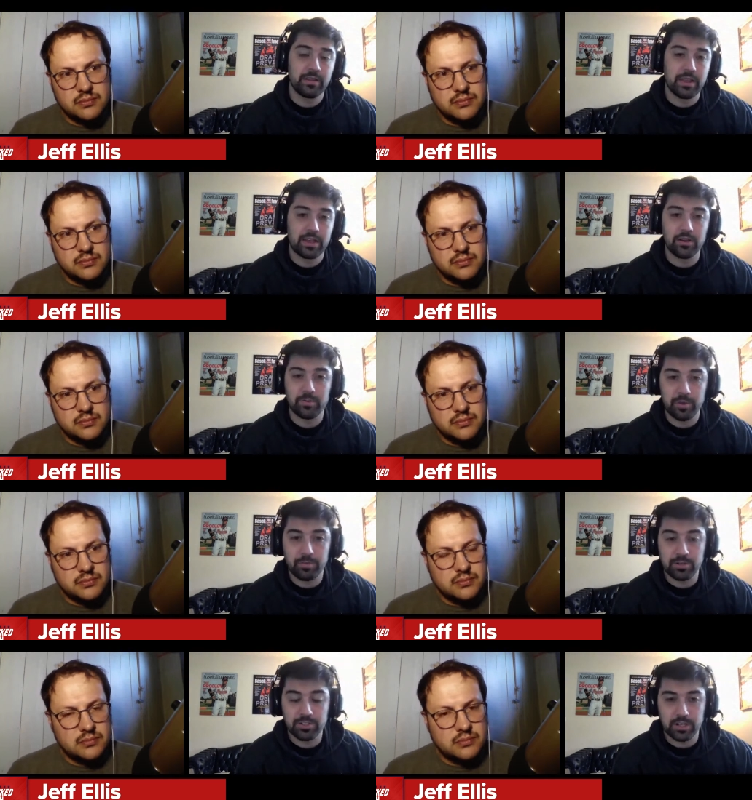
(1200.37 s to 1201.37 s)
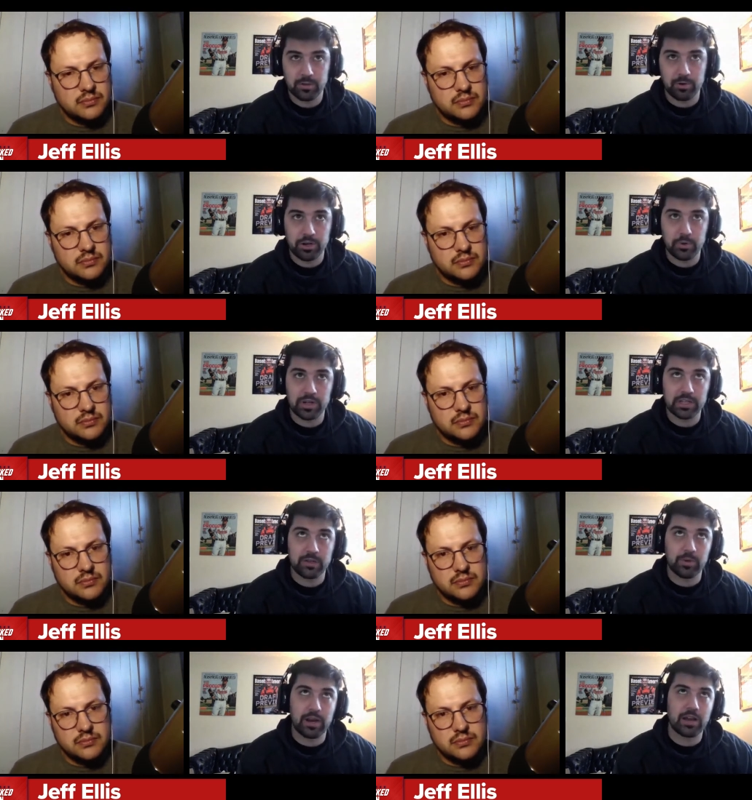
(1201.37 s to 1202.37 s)
Speaker 1: they couldn't be pushed along pretty
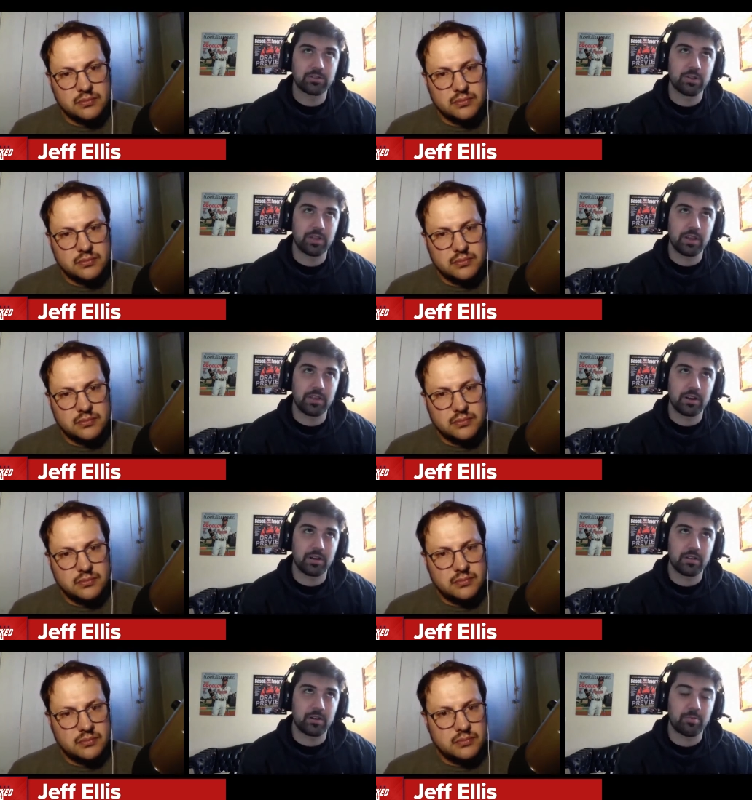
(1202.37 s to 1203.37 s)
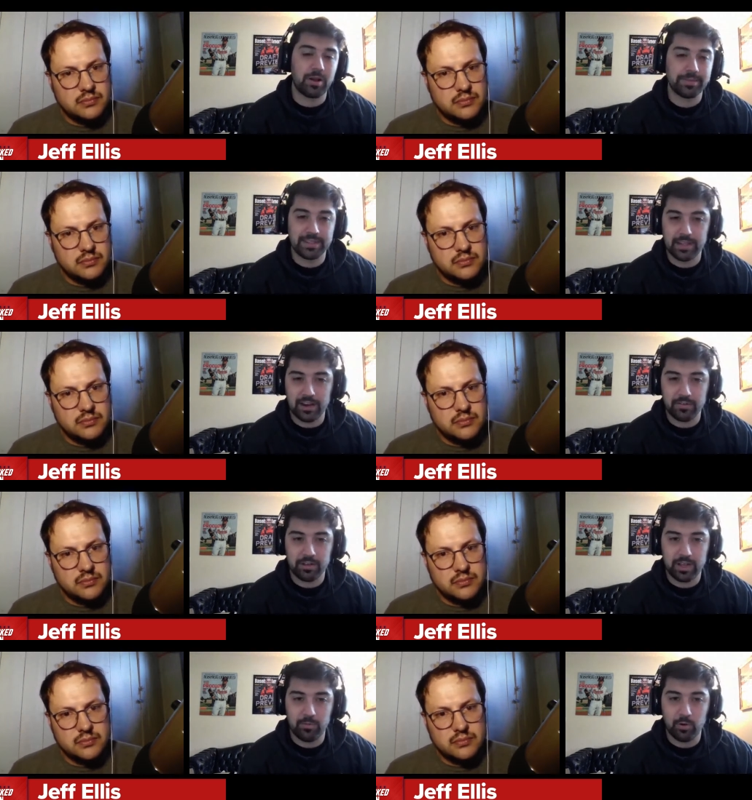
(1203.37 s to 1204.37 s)
quickly. But I also think there there are probably a lot of
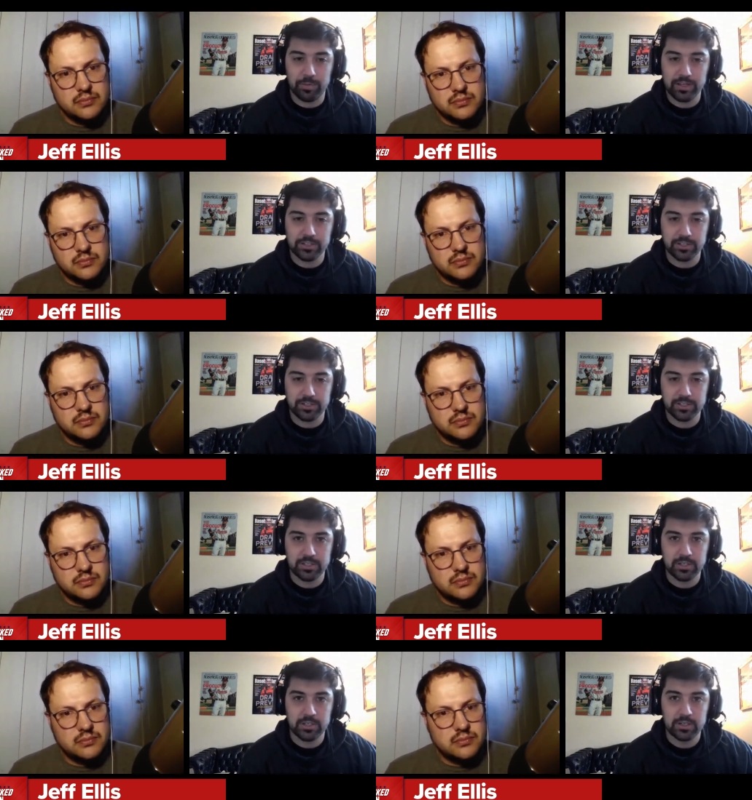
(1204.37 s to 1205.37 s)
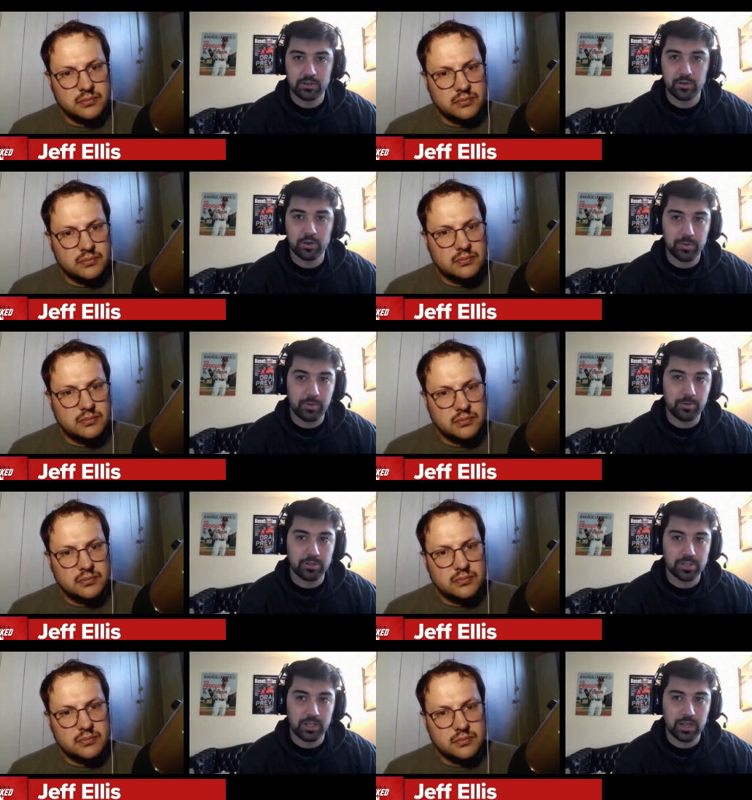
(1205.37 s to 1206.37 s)
a lot more pitchers who could be
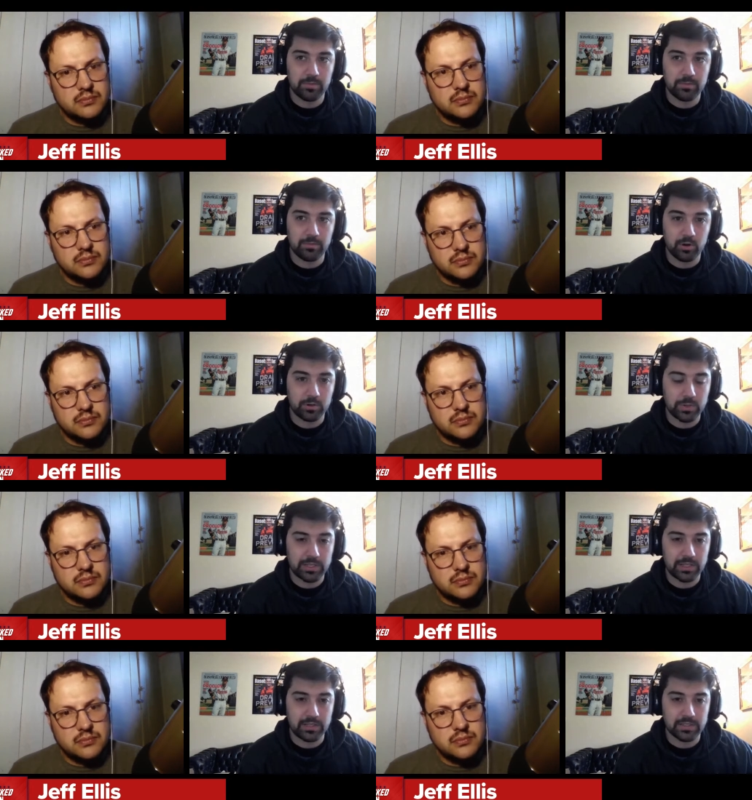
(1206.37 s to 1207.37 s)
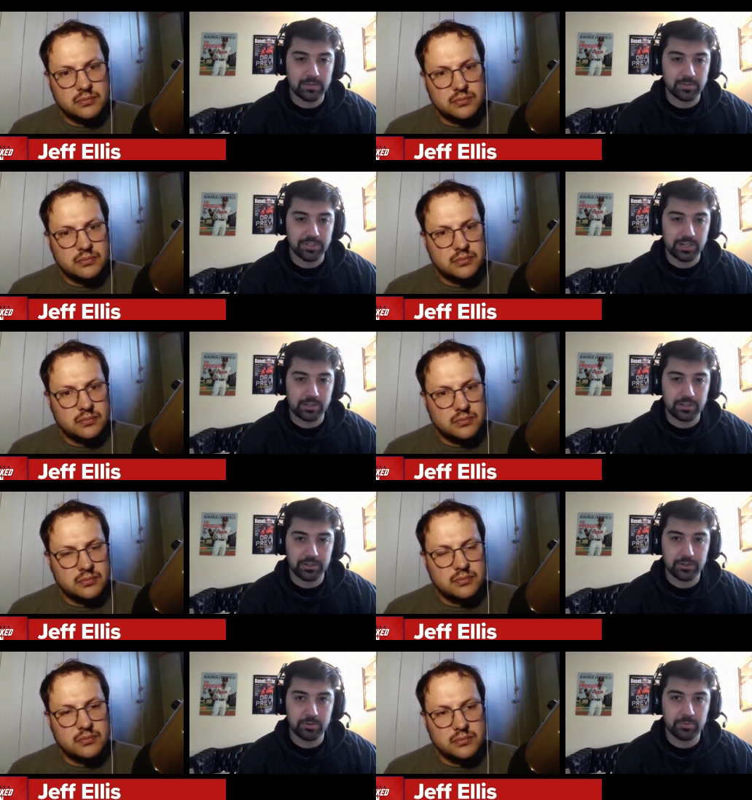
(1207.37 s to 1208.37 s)
pushed a lot more quickly than teams generally
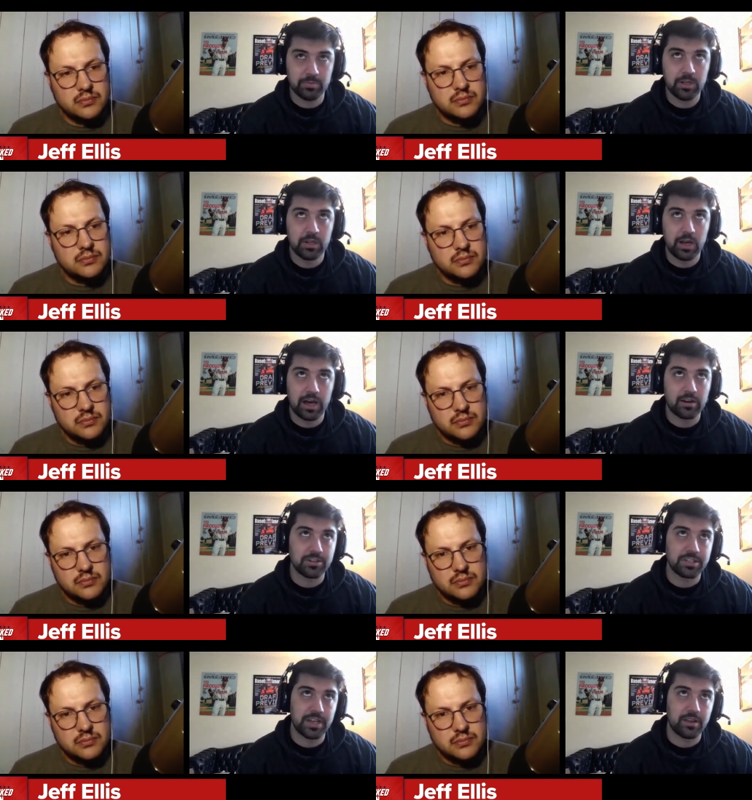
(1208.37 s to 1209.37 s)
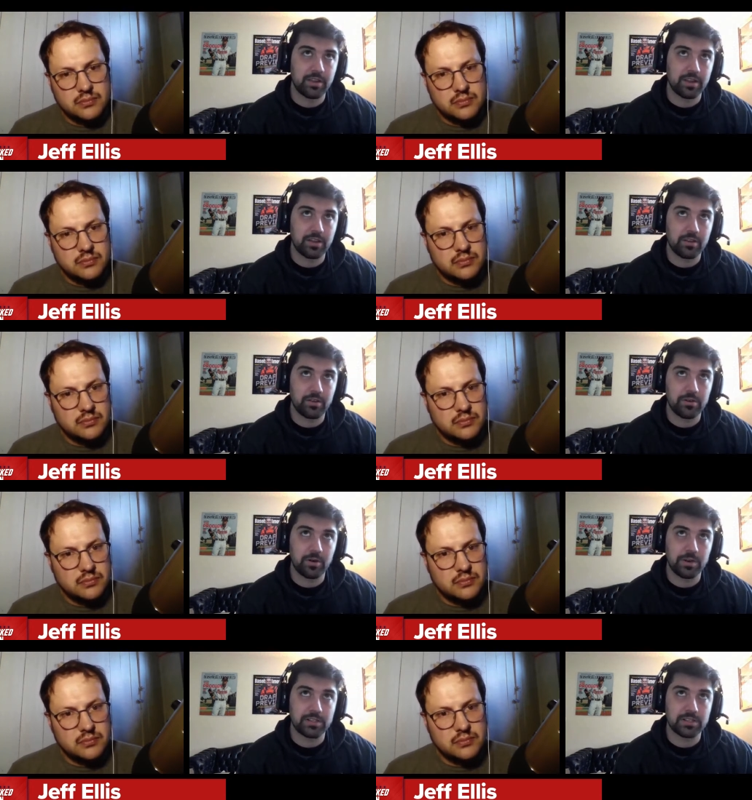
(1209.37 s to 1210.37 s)
do. I understand that you
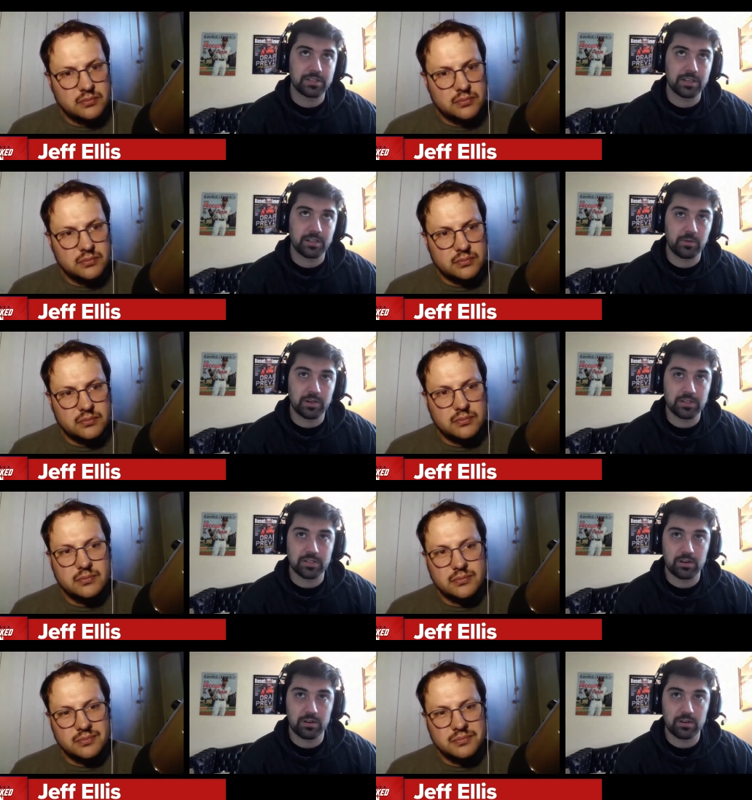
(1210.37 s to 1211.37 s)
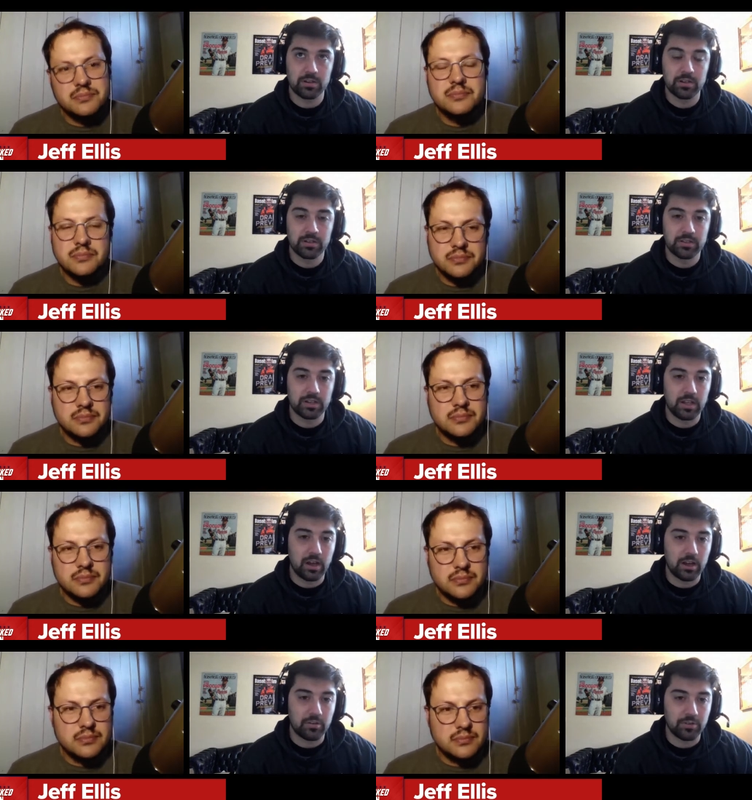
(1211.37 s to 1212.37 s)
don't necessarily want to start the
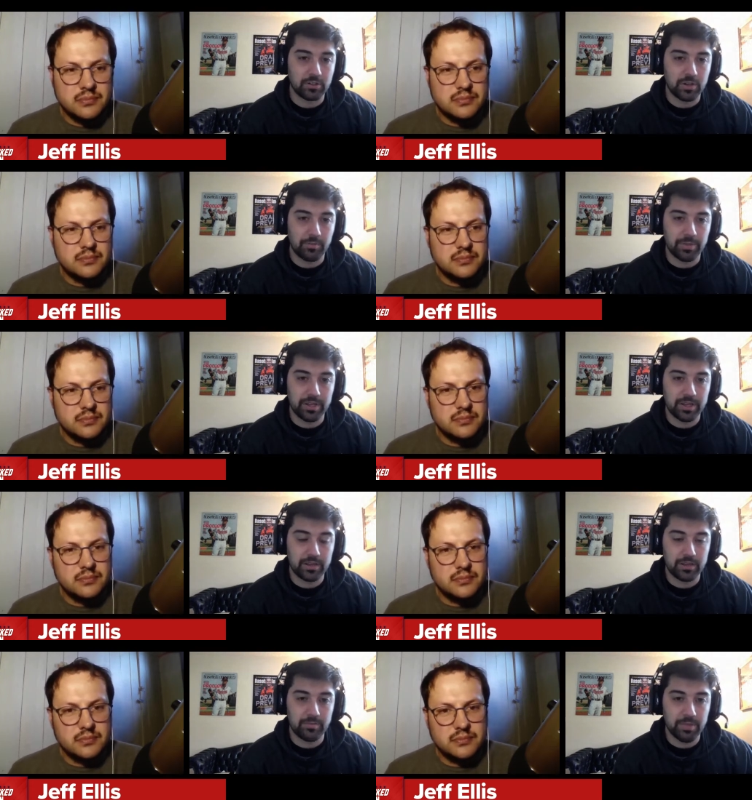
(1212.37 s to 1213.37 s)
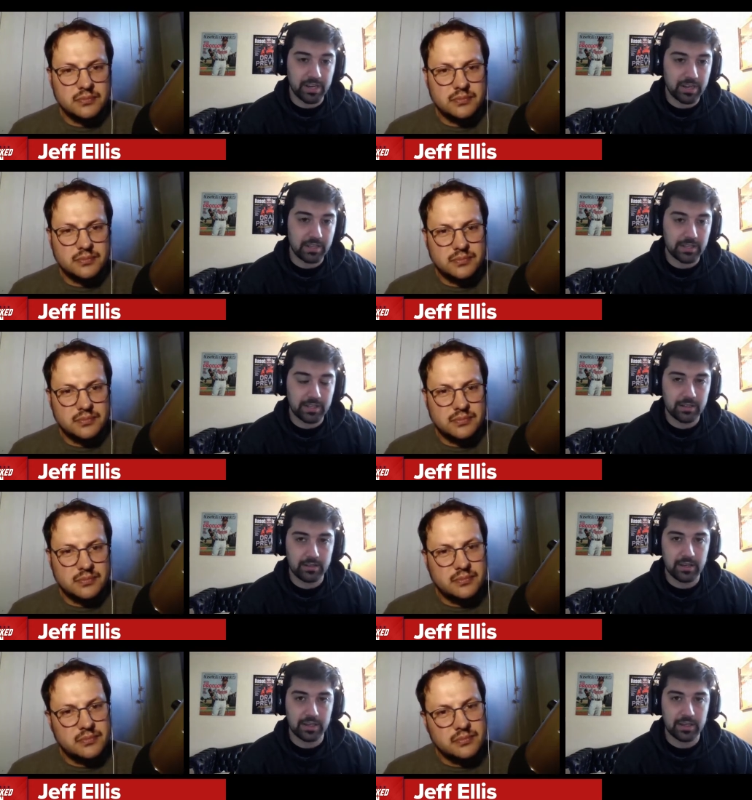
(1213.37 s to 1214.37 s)
clock on a first round pick immediately.
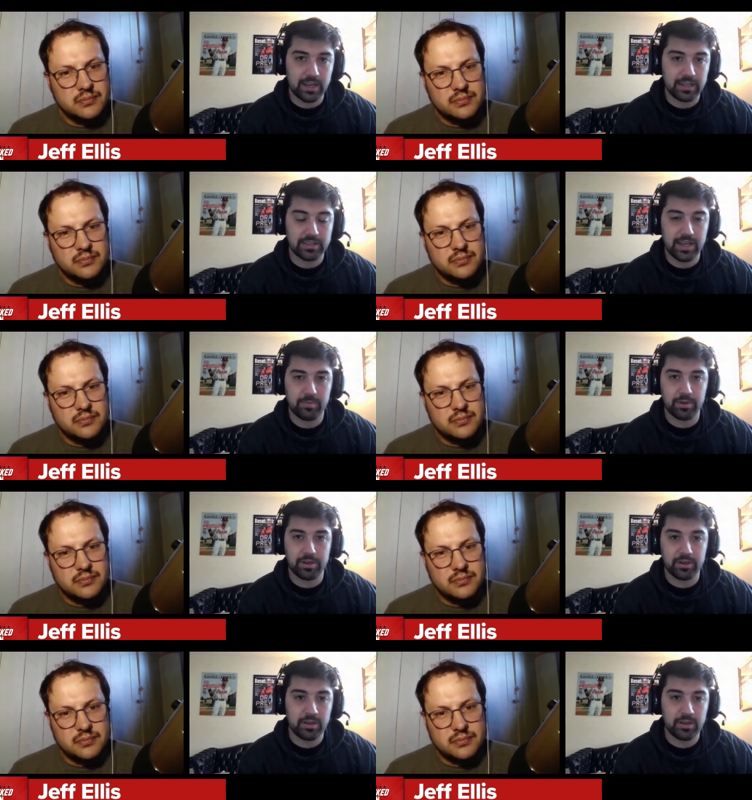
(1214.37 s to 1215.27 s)
I, I get that, but